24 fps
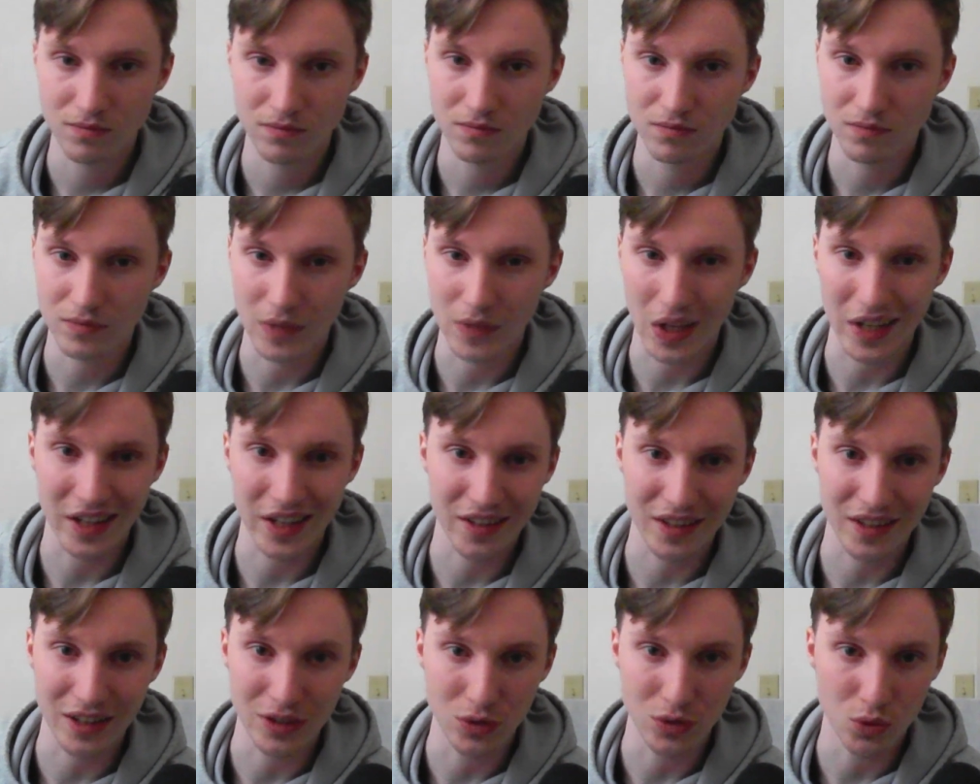Not
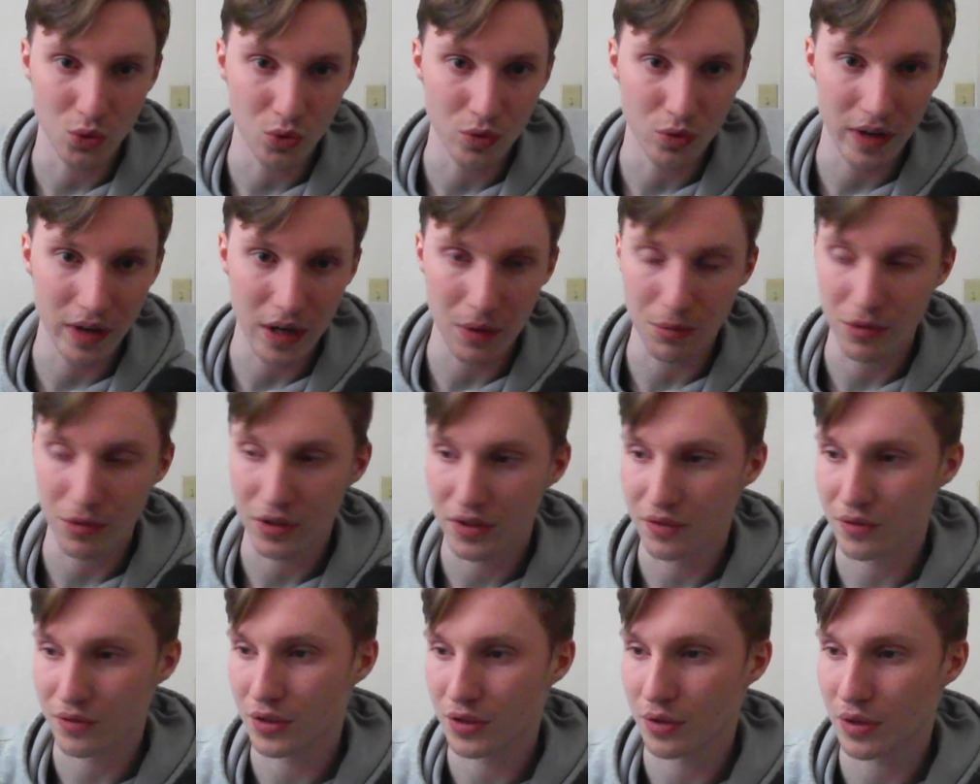anything too vibrant,
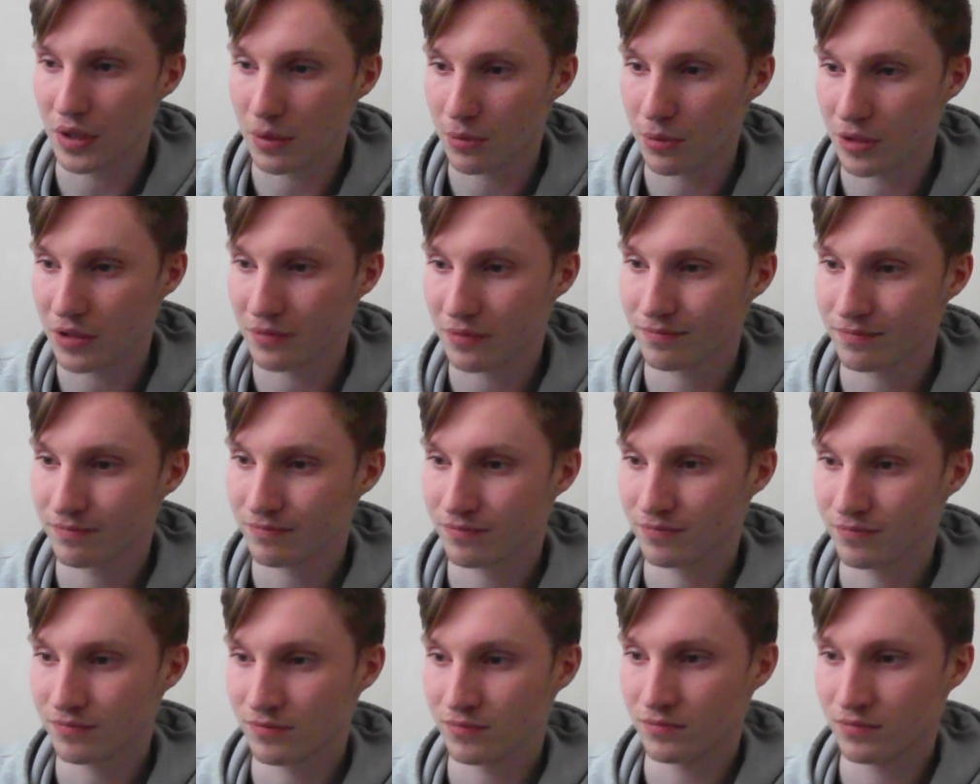if you know what I mean.
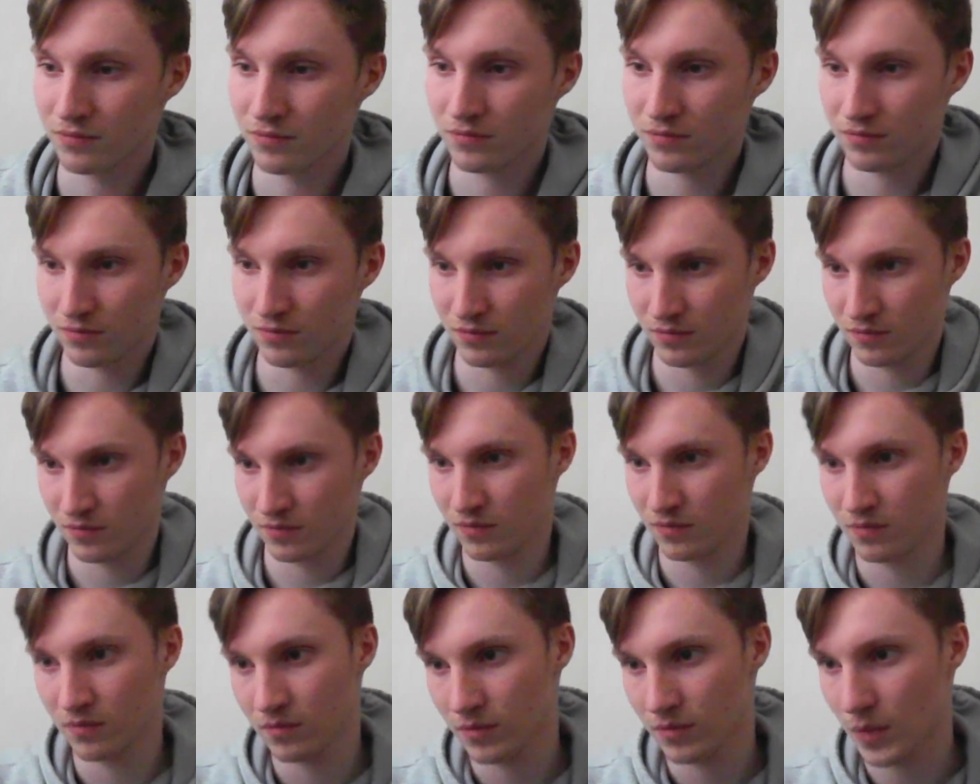
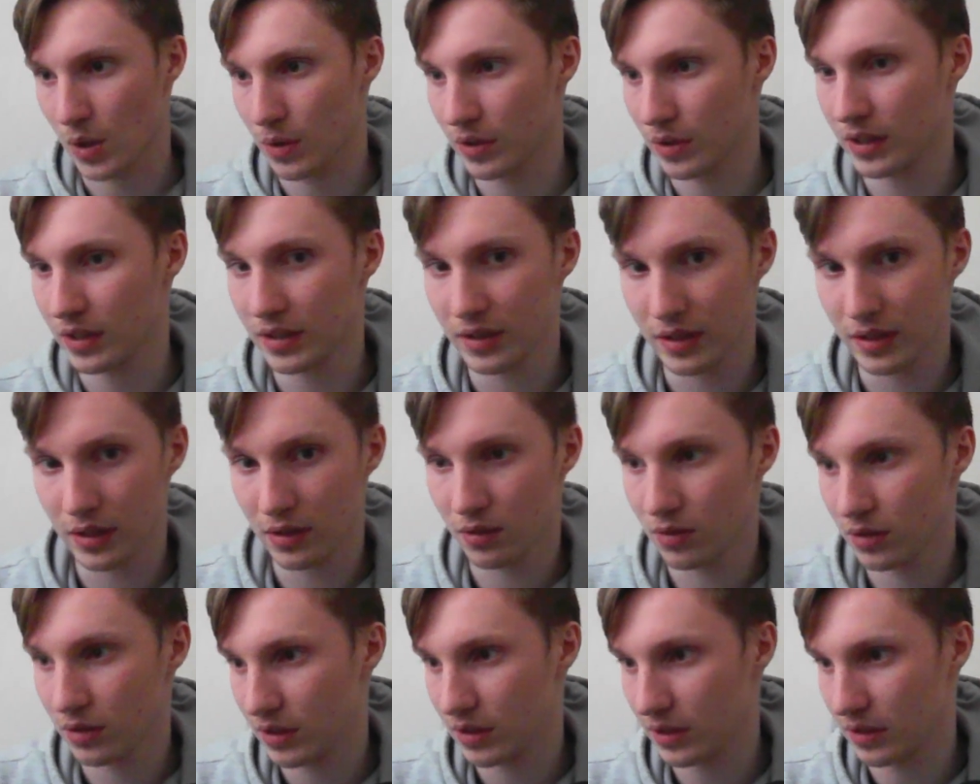Alright, let's take a
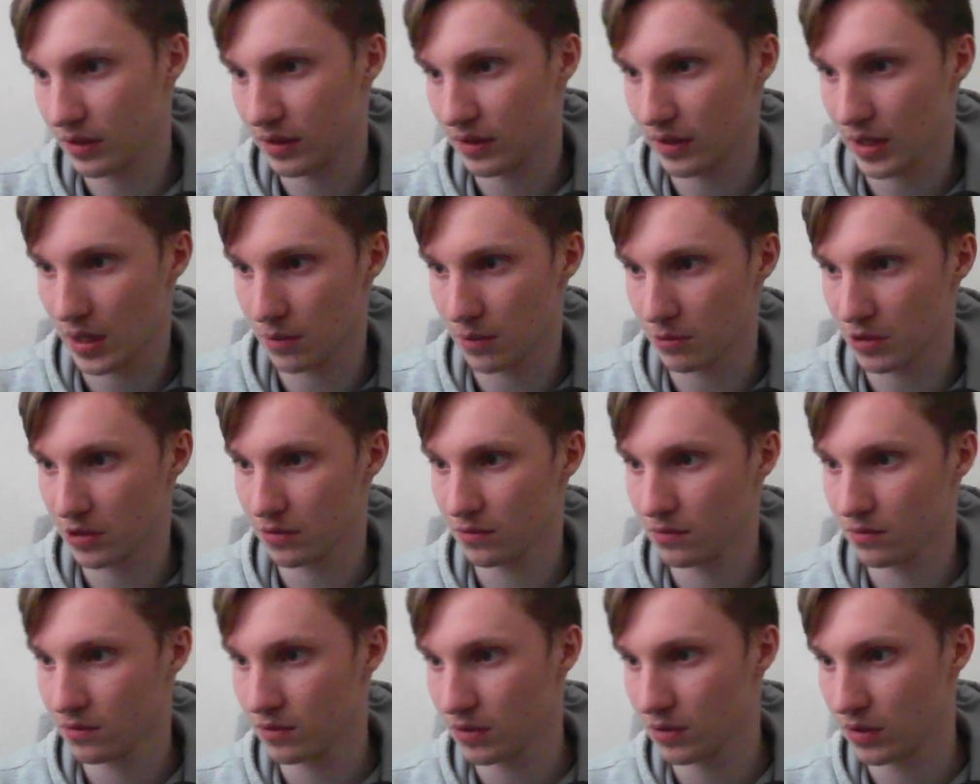look at the assignment
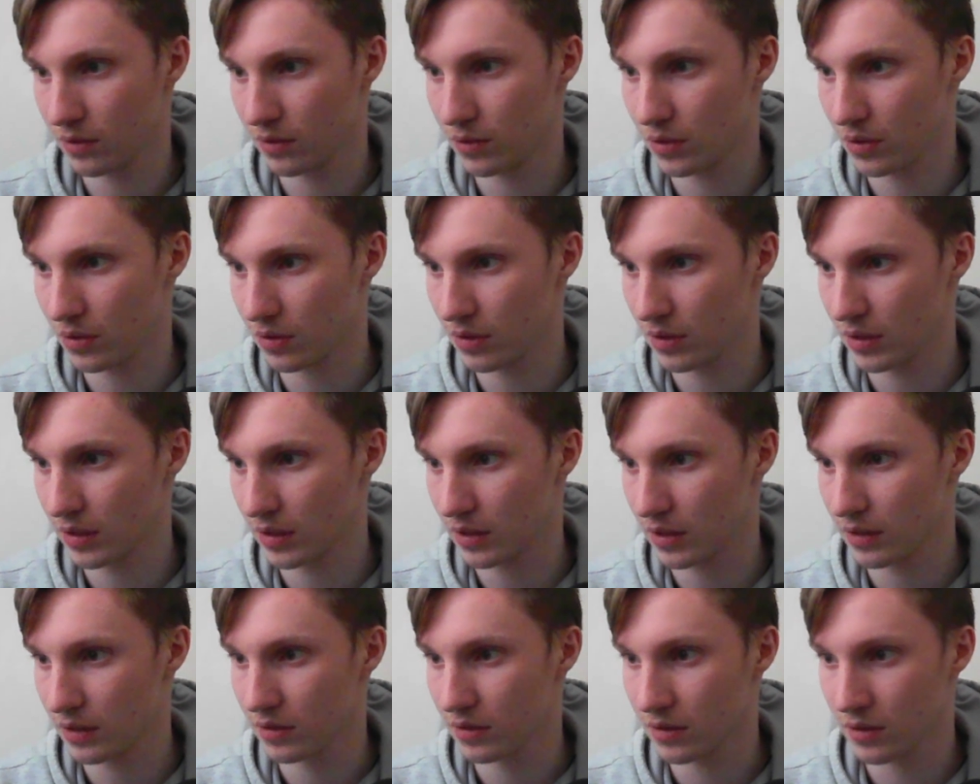you have due
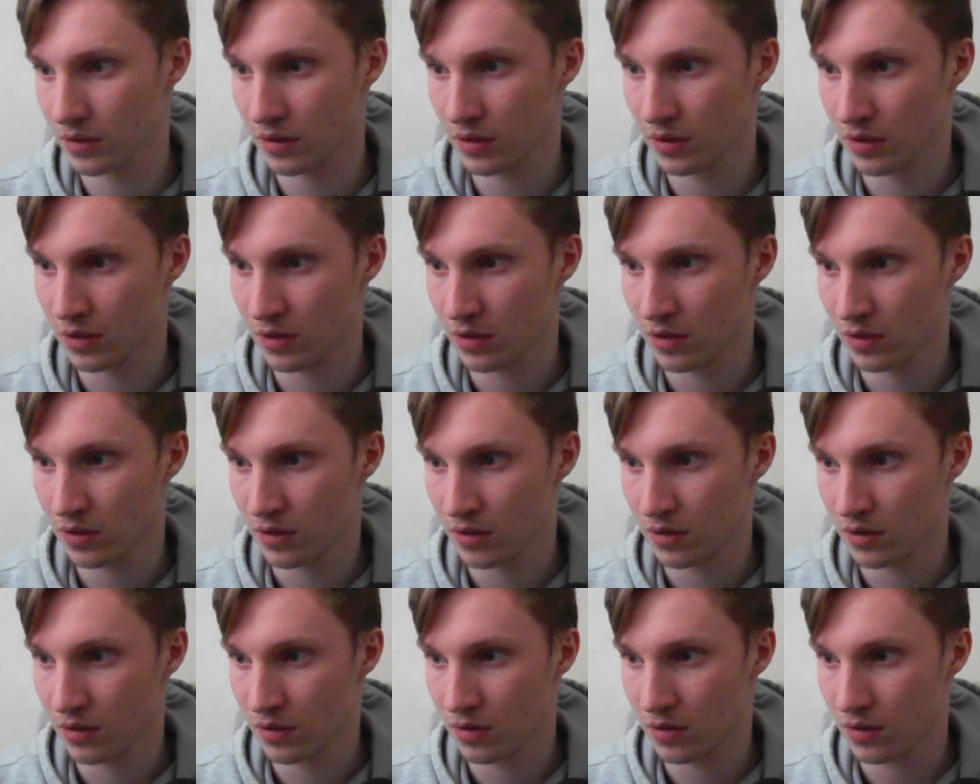tonight.
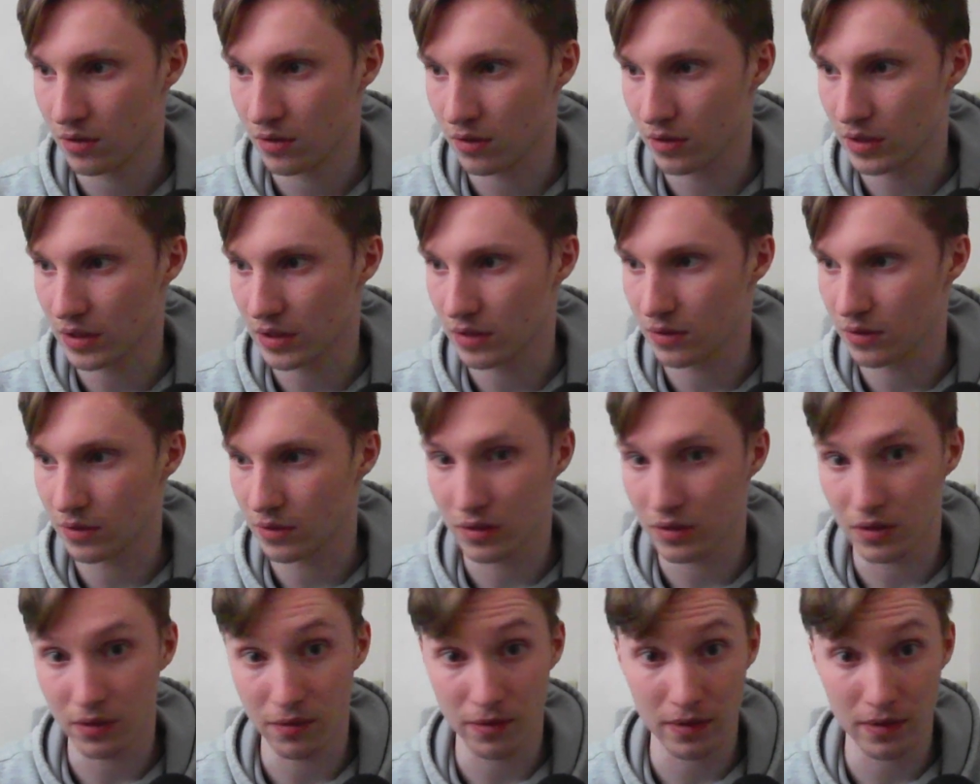Okay, so
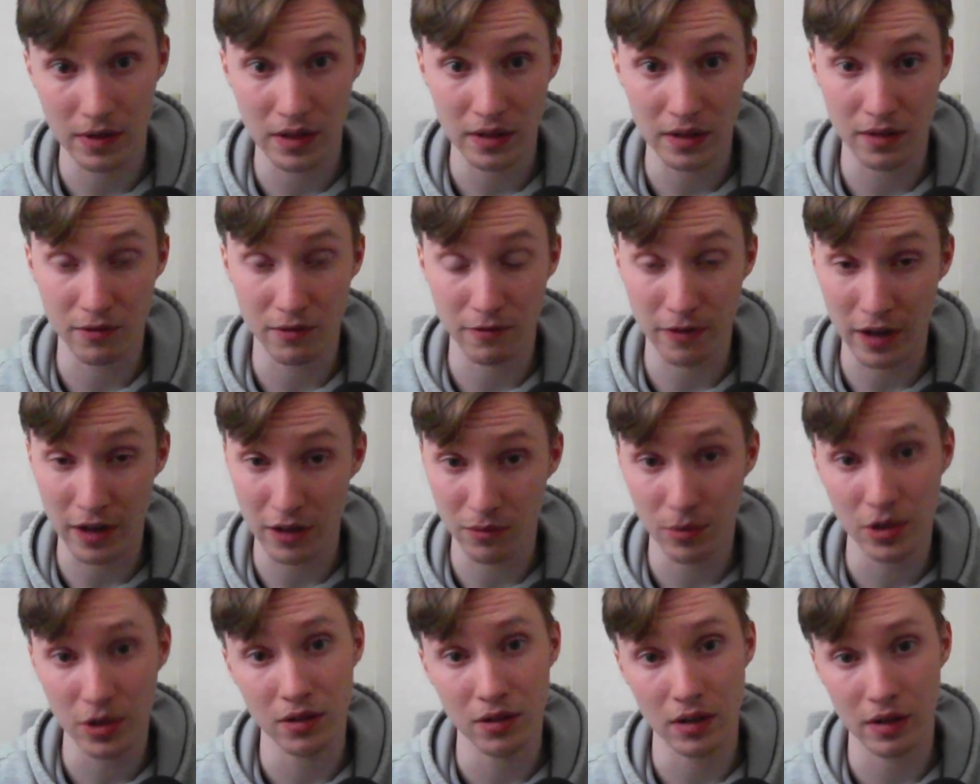it's a
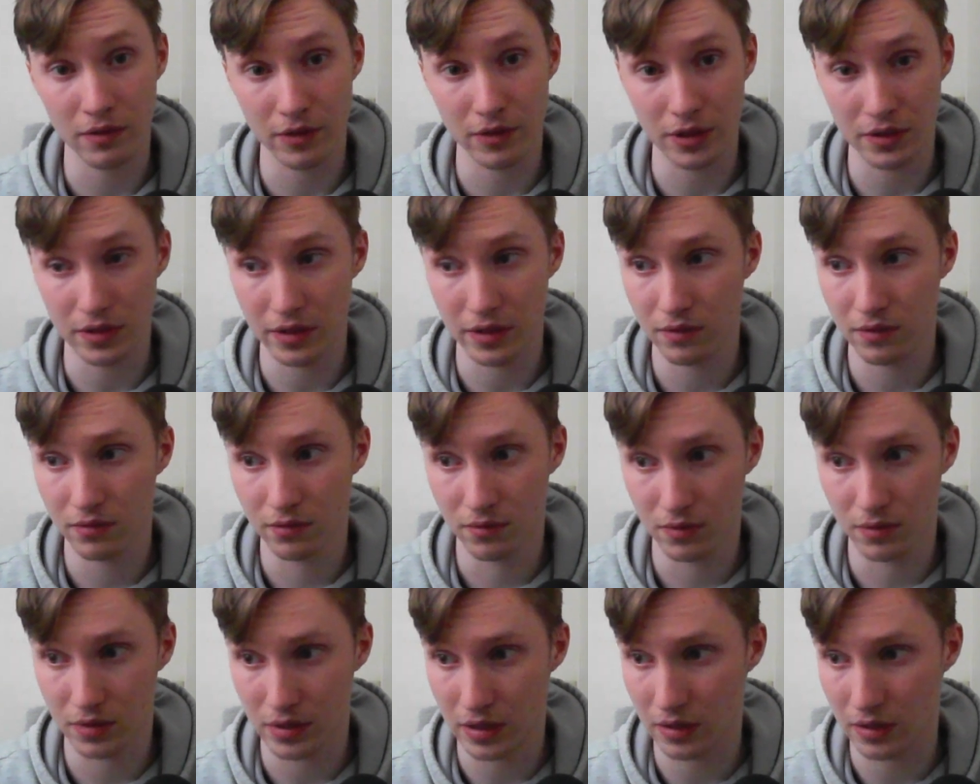five-paragraph essay,
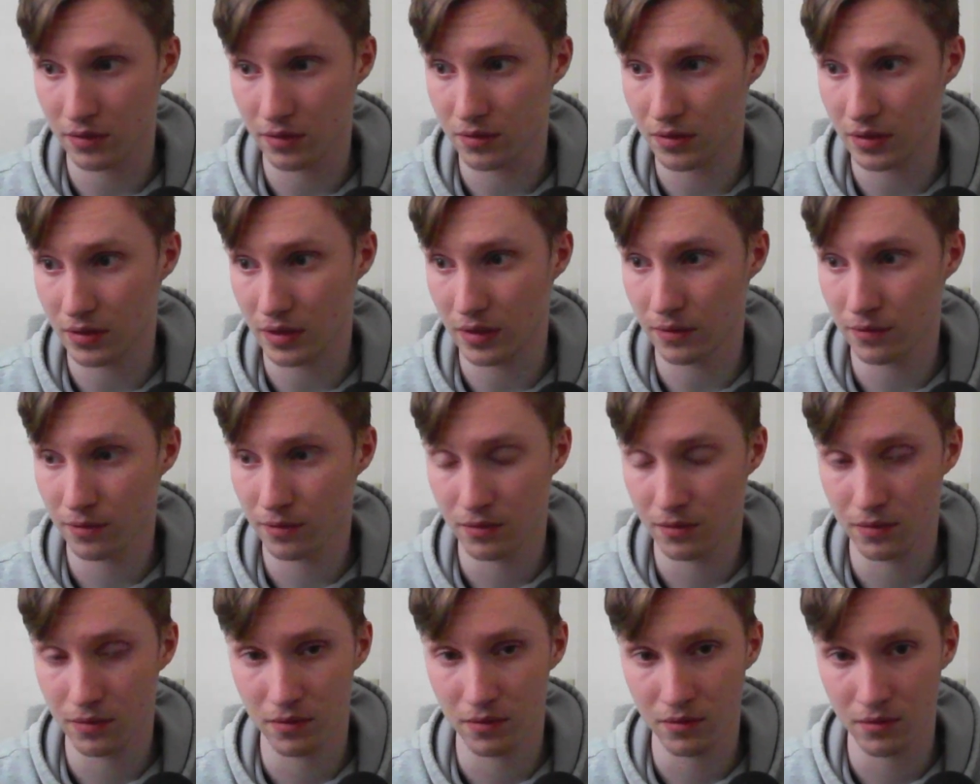standard stuff.
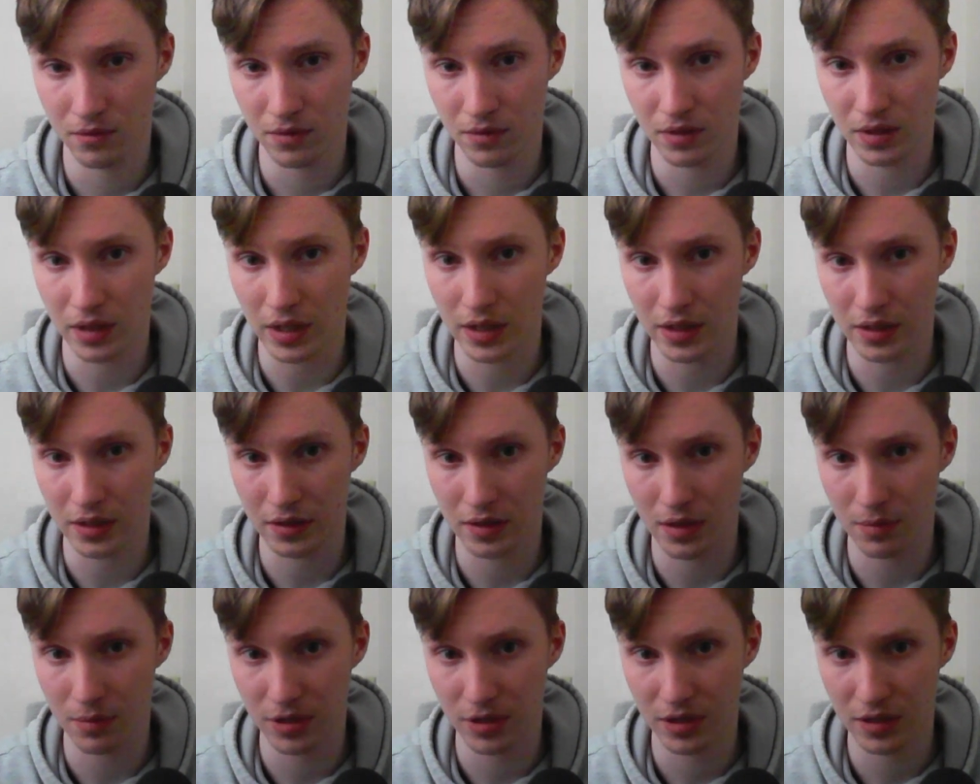You got any
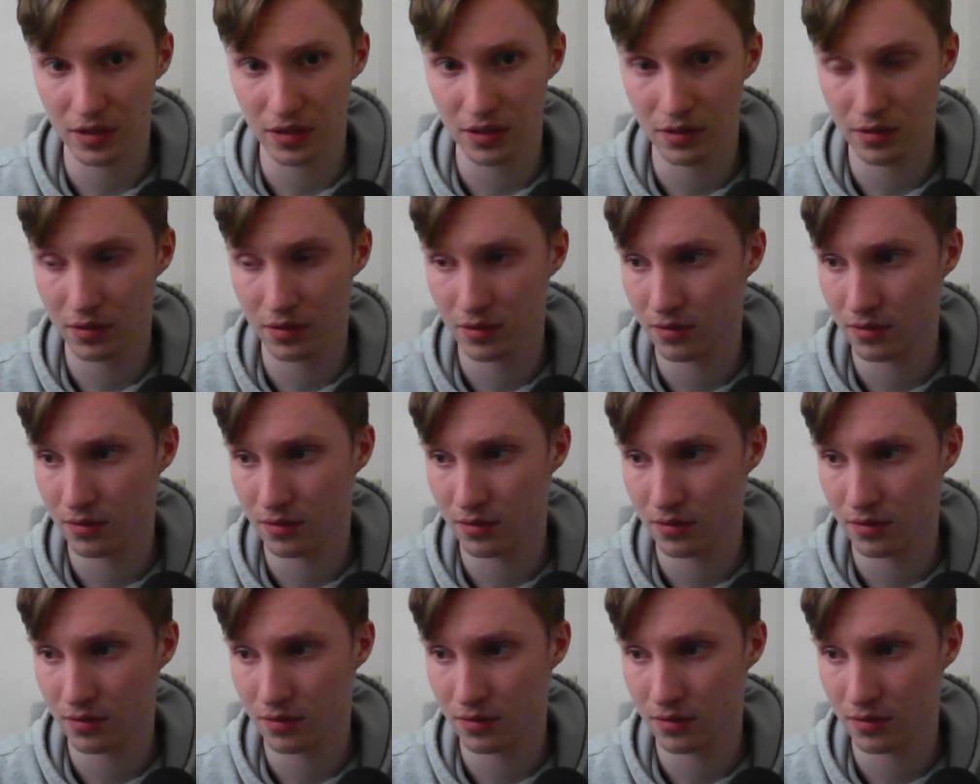topic ideas?